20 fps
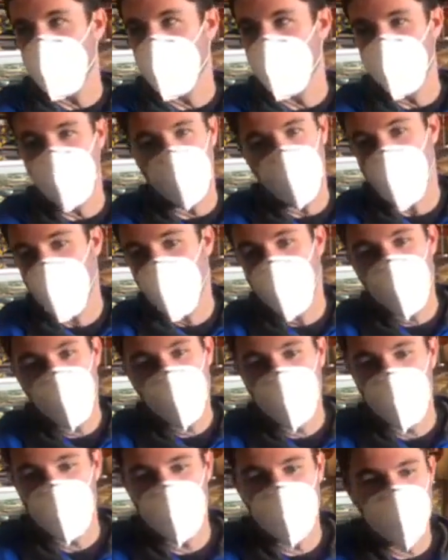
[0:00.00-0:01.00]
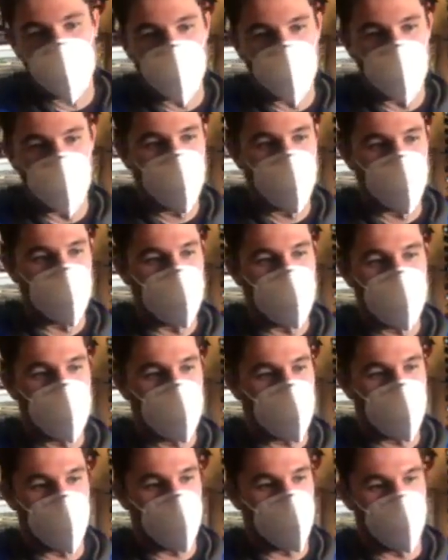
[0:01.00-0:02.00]
did homework, you know, for at least
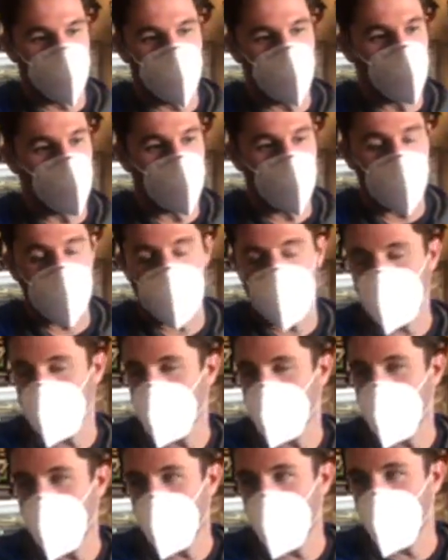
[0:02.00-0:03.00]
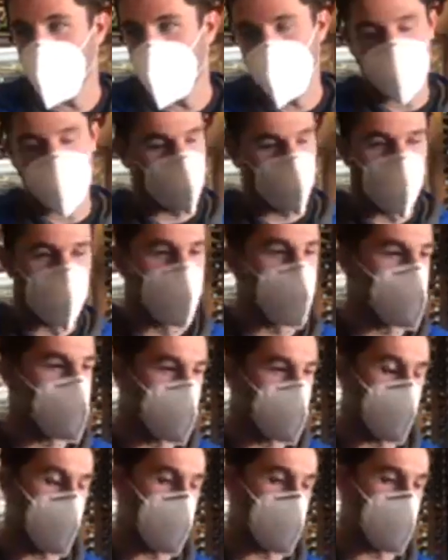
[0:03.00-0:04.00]
4 hours a day, plus school
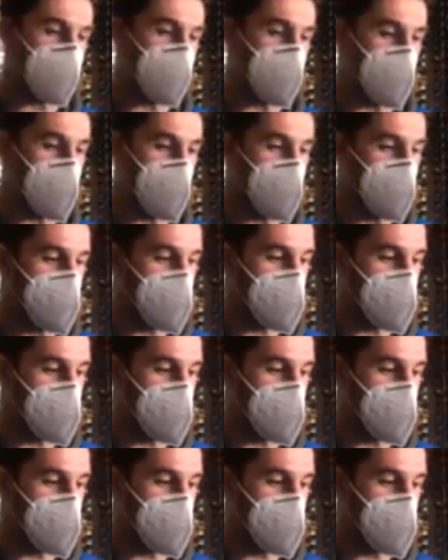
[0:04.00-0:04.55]
4 hours a day.